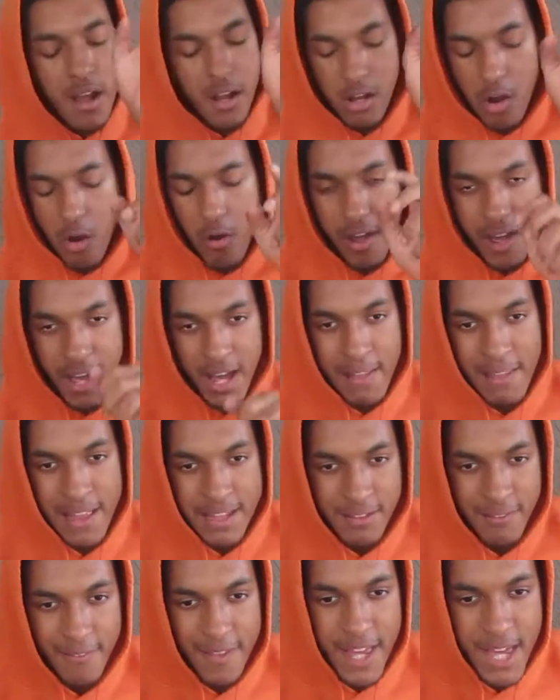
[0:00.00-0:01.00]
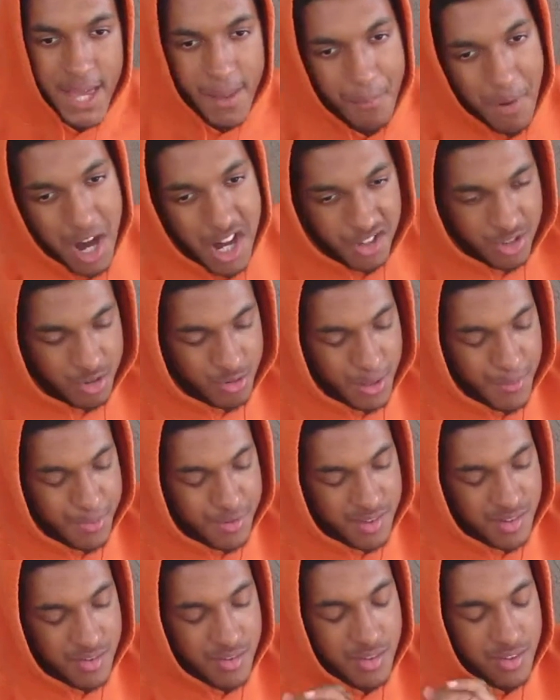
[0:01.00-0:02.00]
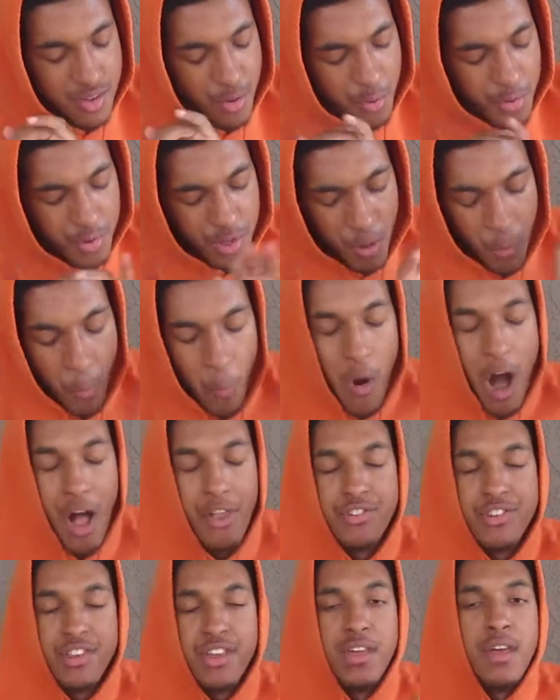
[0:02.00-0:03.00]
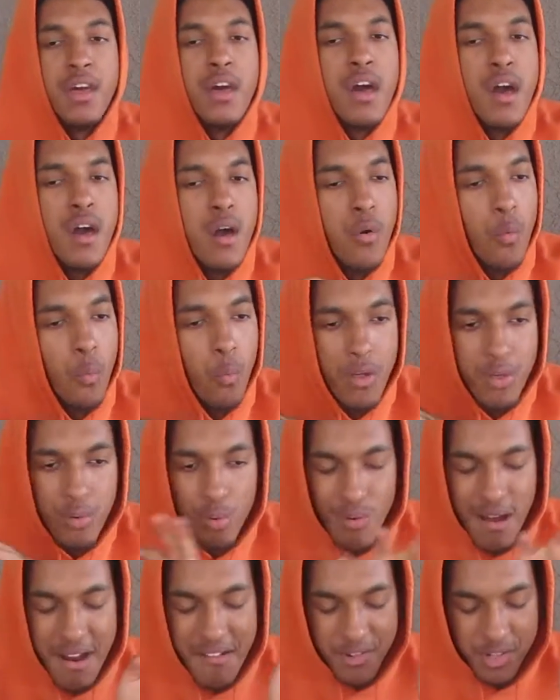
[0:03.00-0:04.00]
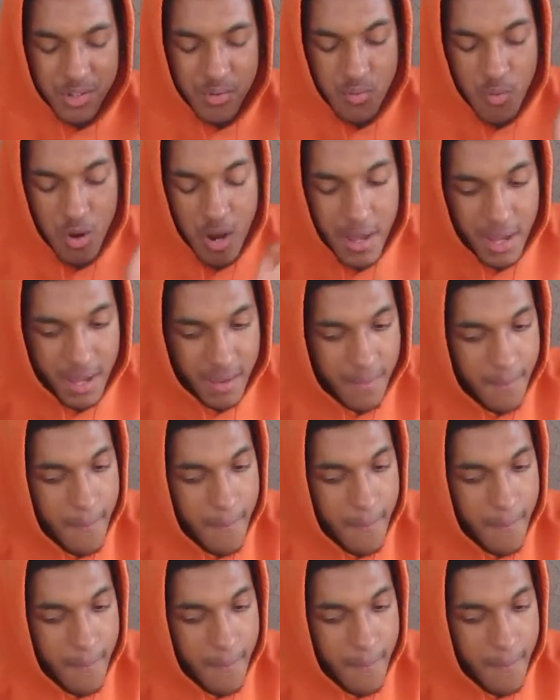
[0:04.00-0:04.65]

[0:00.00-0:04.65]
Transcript: go ahead and click the link in my description so you can watch it with whoever you want.